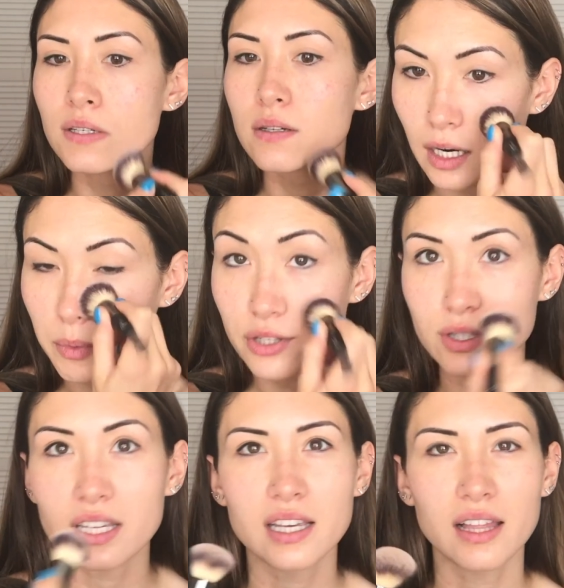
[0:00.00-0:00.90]
I'm
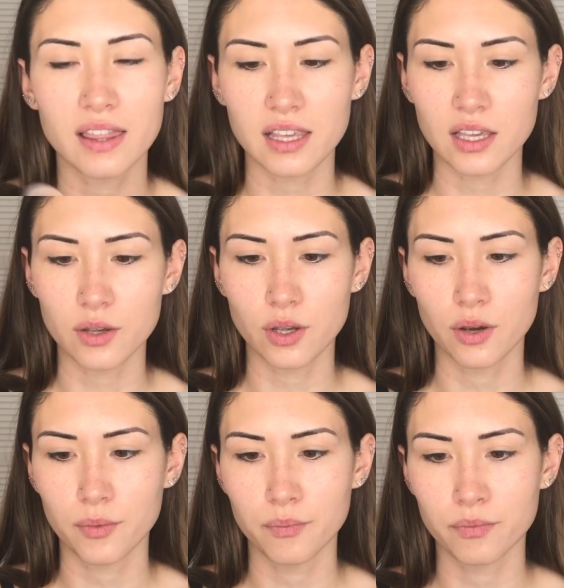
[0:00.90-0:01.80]
using the
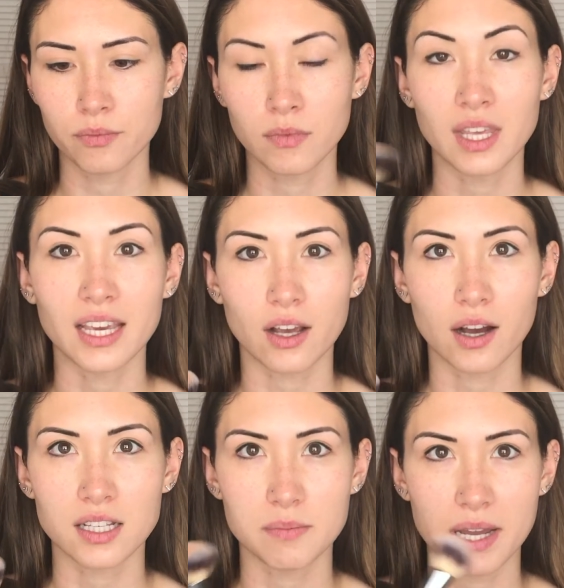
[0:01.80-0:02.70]
IT
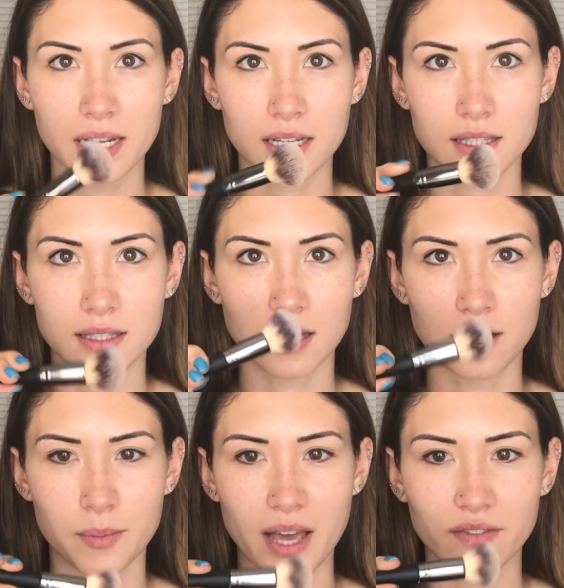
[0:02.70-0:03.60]
Cosmetics
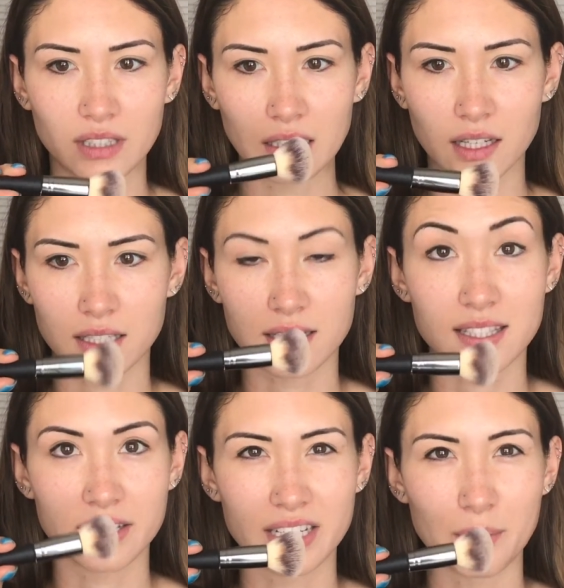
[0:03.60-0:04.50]
Heavenly Luxe.
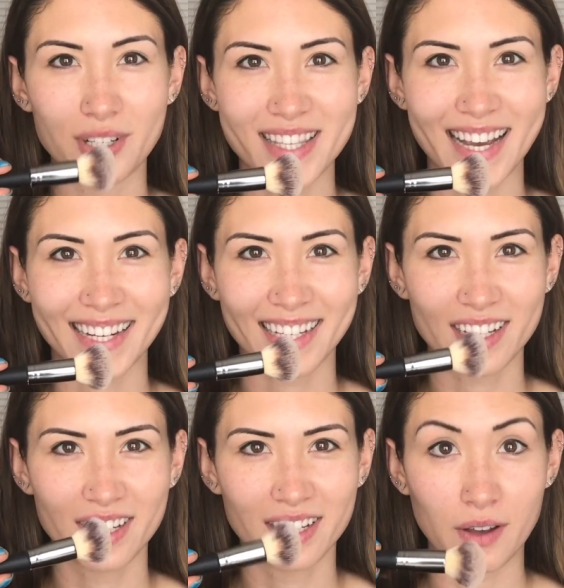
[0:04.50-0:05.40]
It's the
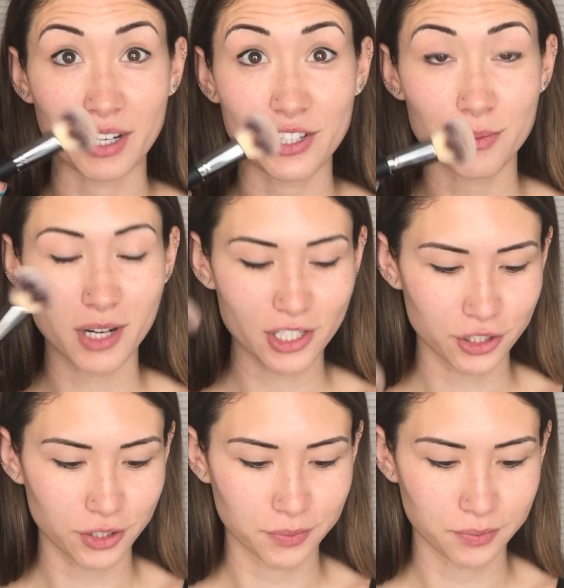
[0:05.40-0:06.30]
double-sided foundation brush.